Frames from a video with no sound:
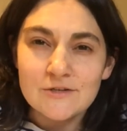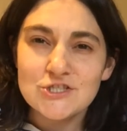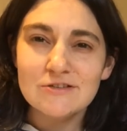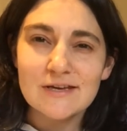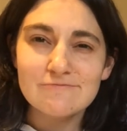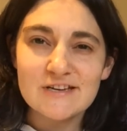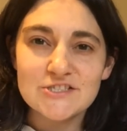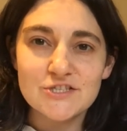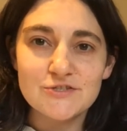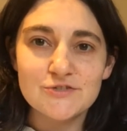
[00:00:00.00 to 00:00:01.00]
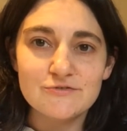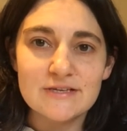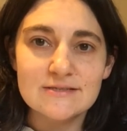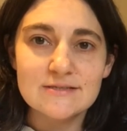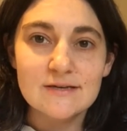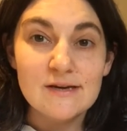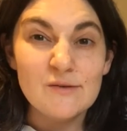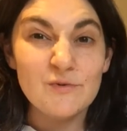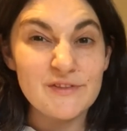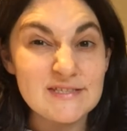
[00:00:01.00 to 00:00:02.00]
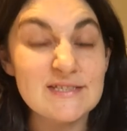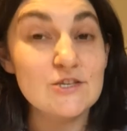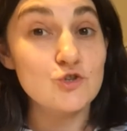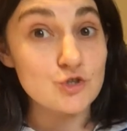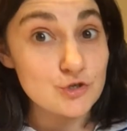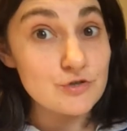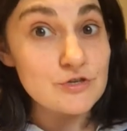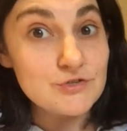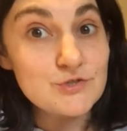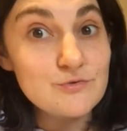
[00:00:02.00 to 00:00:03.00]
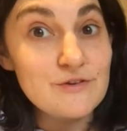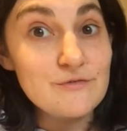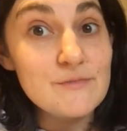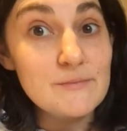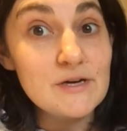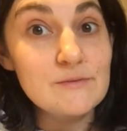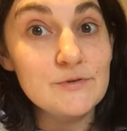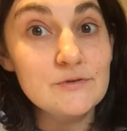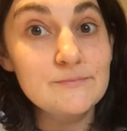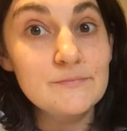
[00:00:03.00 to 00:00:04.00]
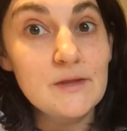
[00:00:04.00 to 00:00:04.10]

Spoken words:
Do you like rescue stories? Well, this is a true story from the Bible